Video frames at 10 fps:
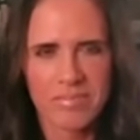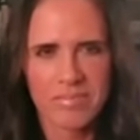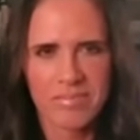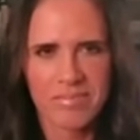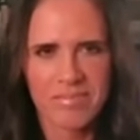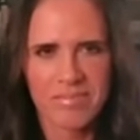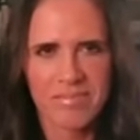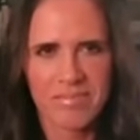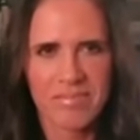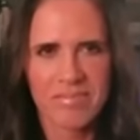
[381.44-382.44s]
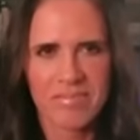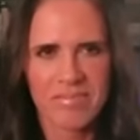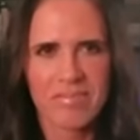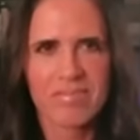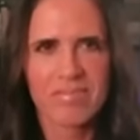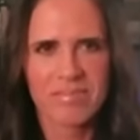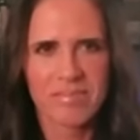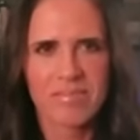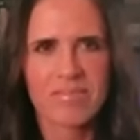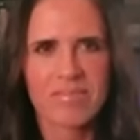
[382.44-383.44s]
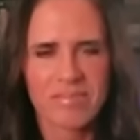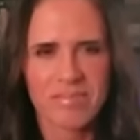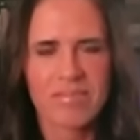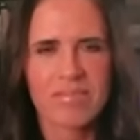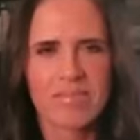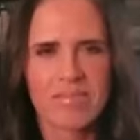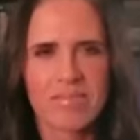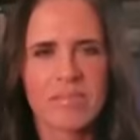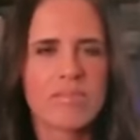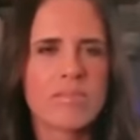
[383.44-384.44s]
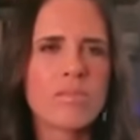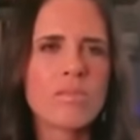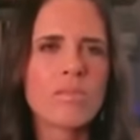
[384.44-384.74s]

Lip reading: [no speech]